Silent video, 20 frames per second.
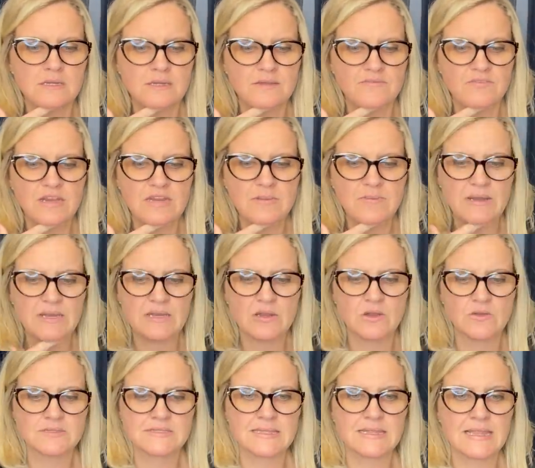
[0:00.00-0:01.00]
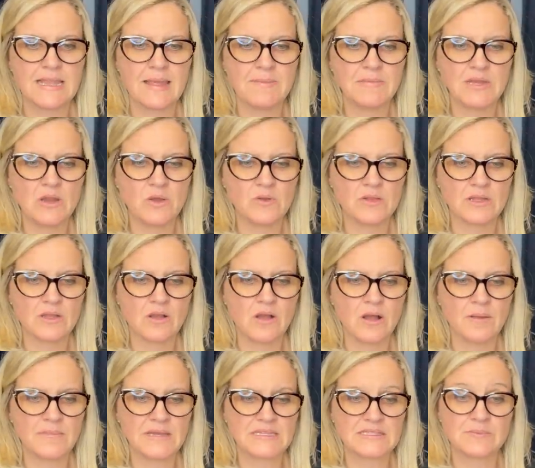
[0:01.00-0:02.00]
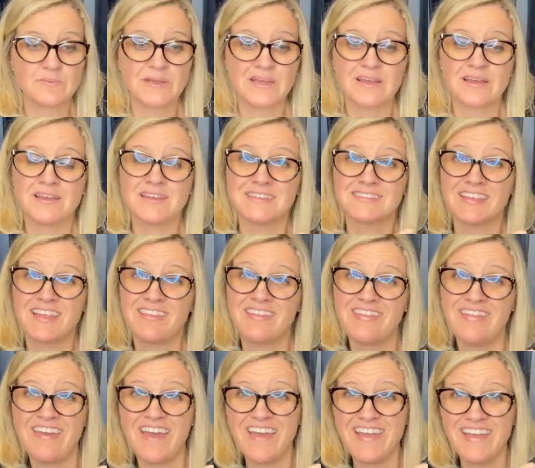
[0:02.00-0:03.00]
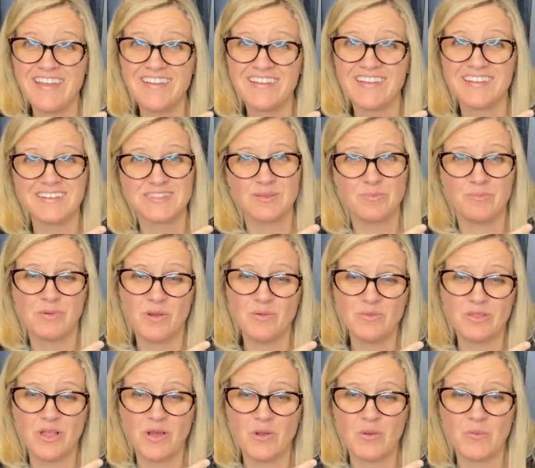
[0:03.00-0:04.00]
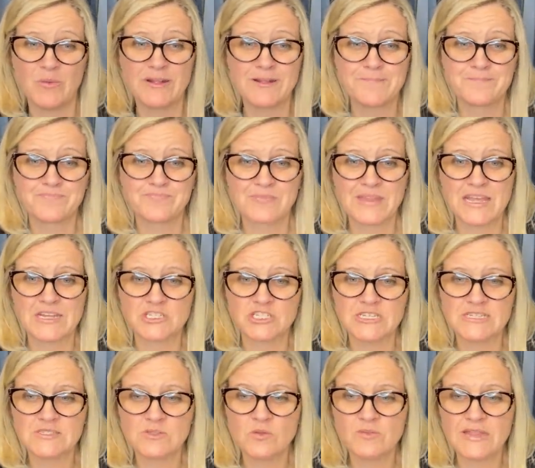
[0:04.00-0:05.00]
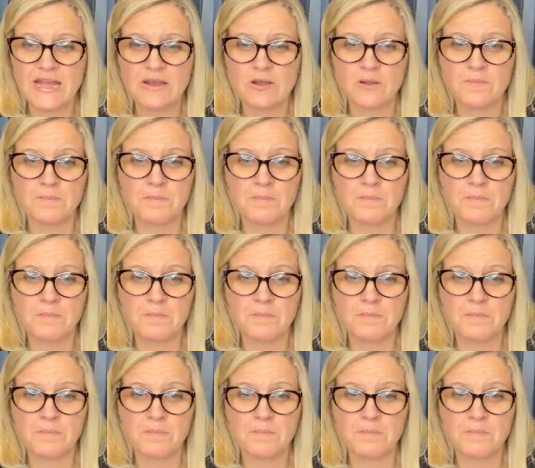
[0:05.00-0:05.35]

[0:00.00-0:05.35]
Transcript: If anybody knows, let me know in the comments because that is a BOLO. And she sold that on